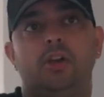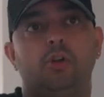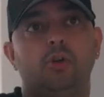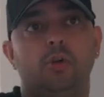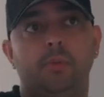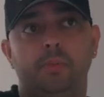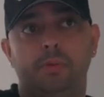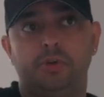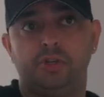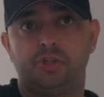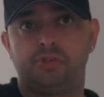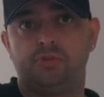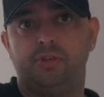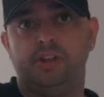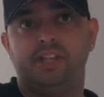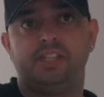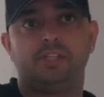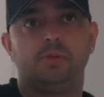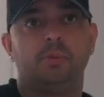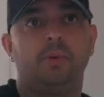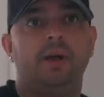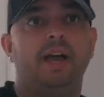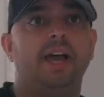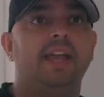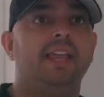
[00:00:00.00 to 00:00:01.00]
a couple of streets
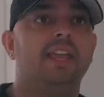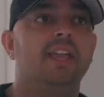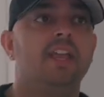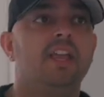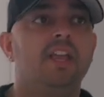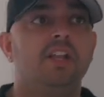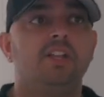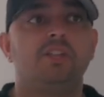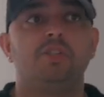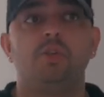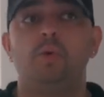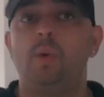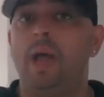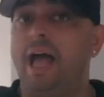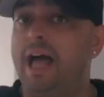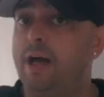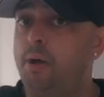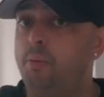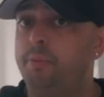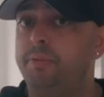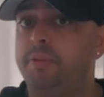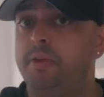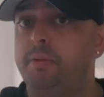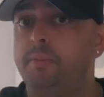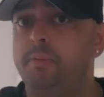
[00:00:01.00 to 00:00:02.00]
away to
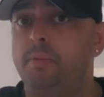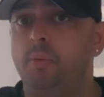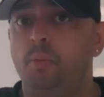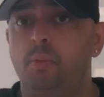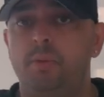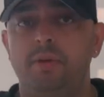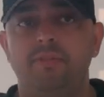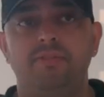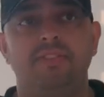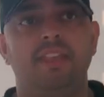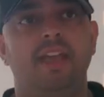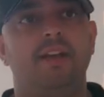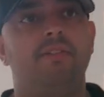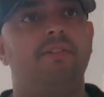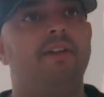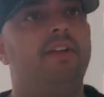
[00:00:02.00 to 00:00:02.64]
help them with their